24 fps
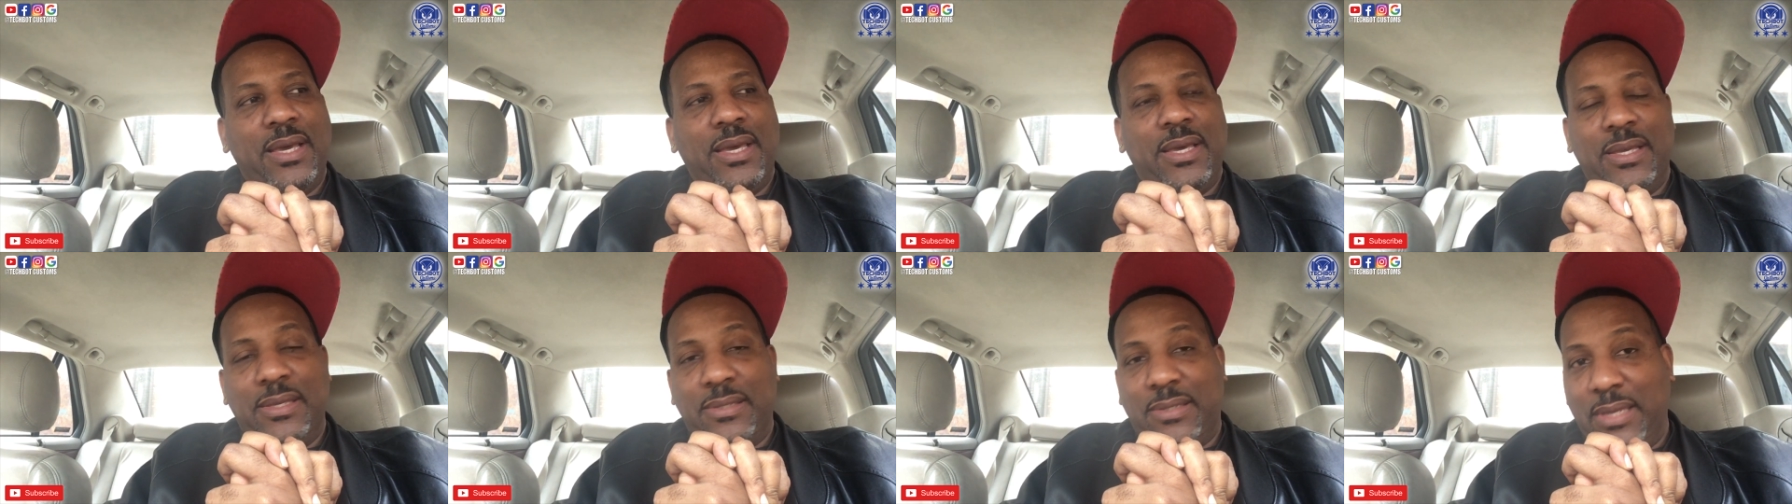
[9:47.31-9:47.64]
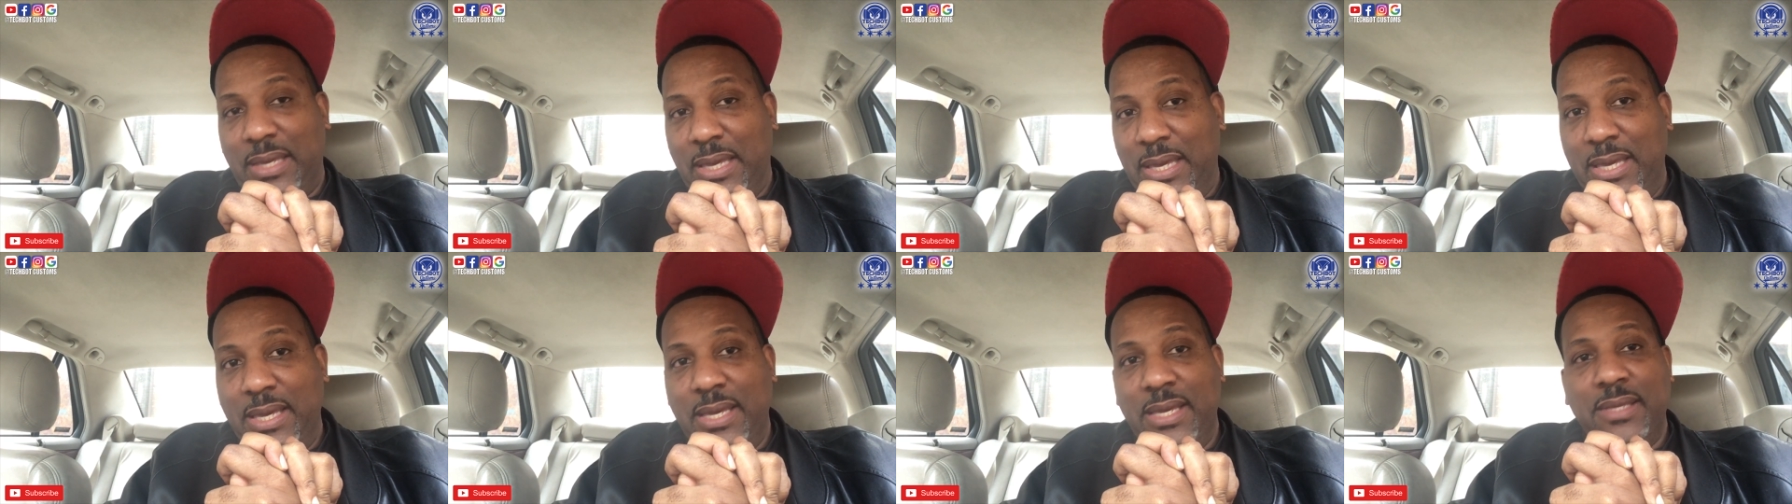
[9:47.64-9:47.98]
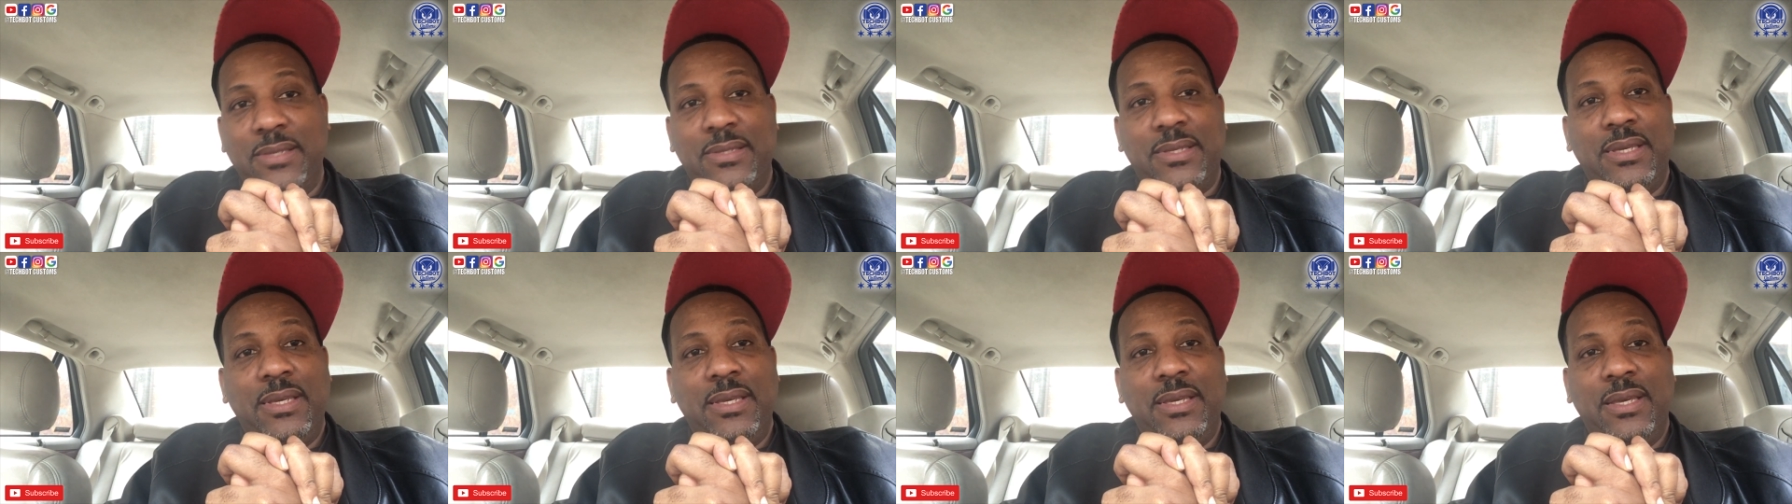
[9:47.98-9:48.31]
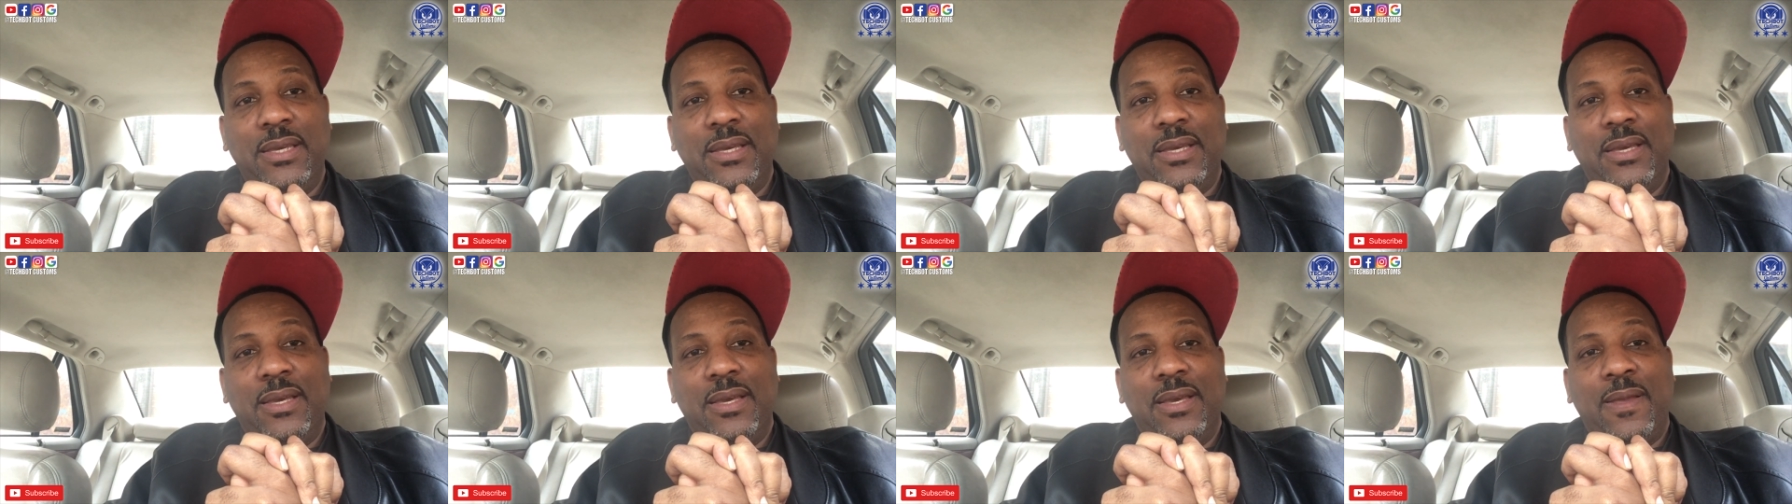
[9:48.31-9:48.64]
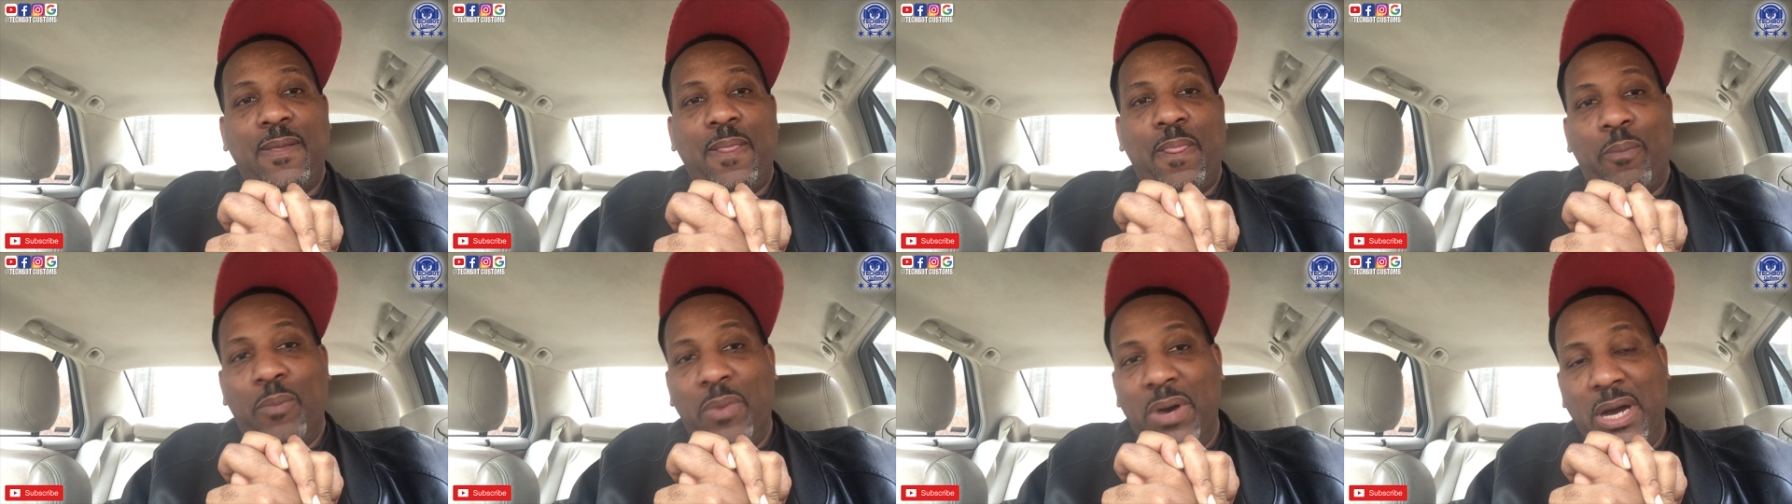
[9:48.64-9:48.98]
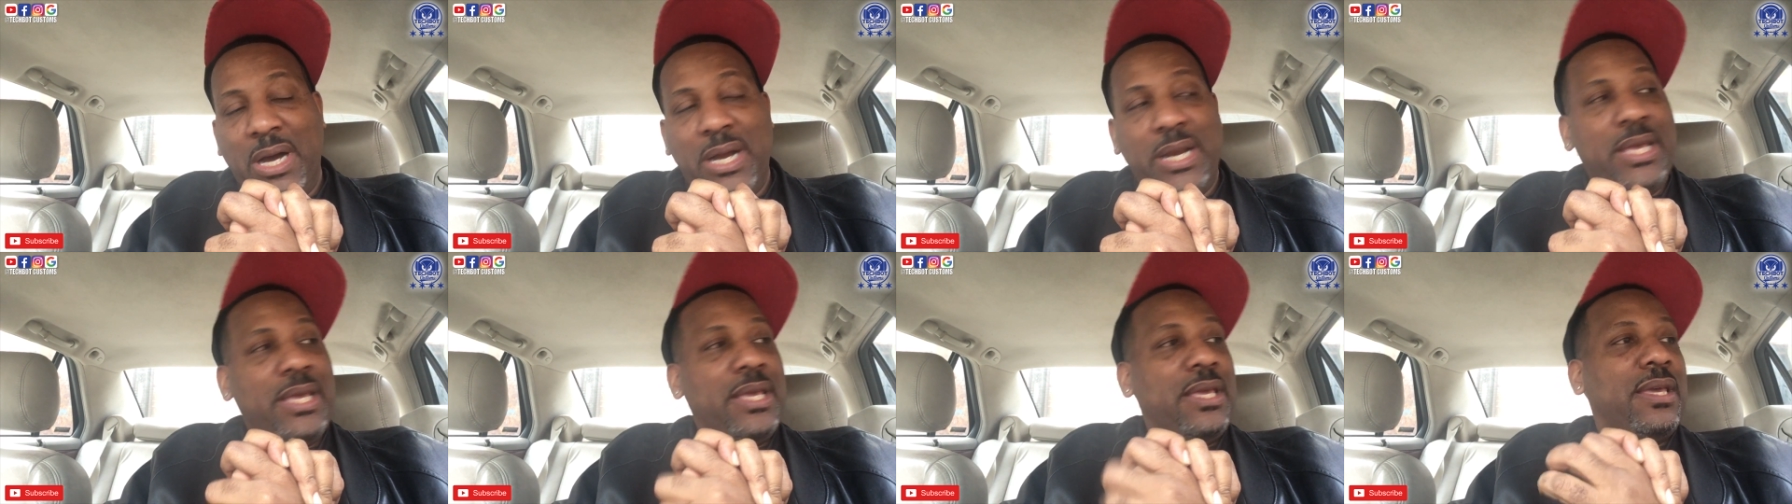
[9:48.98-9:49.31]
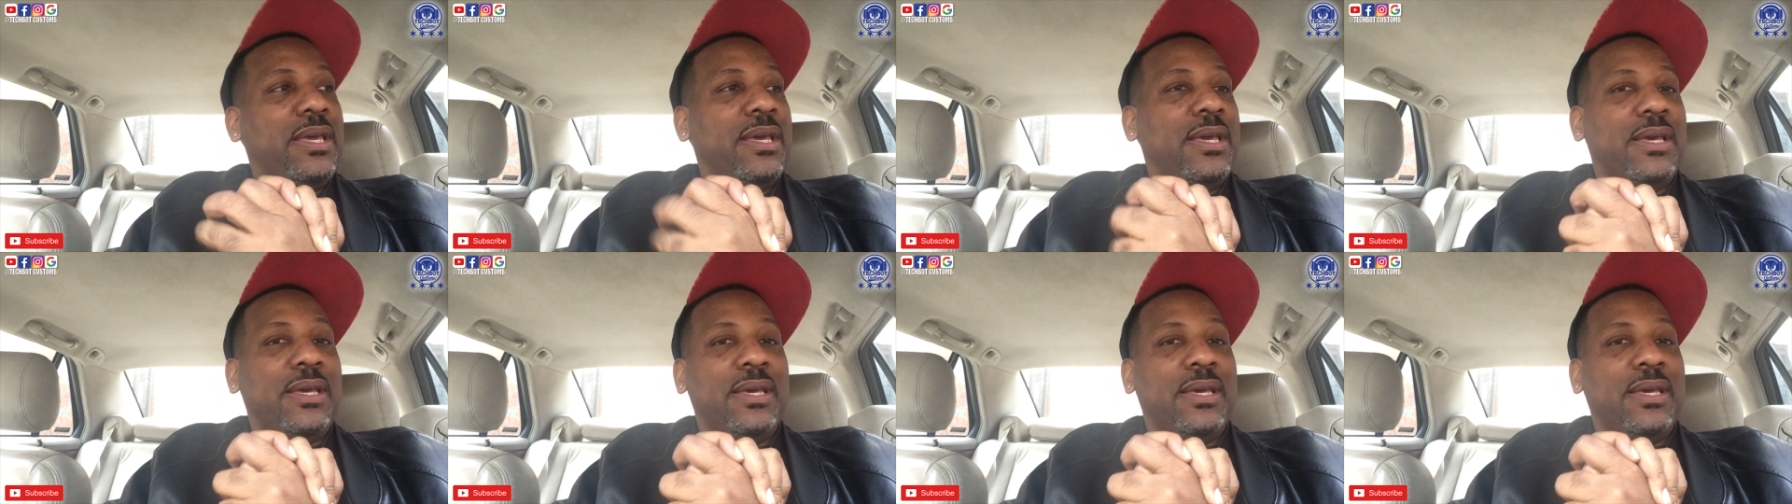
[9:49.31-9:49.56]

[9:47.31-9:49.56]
It's easy money.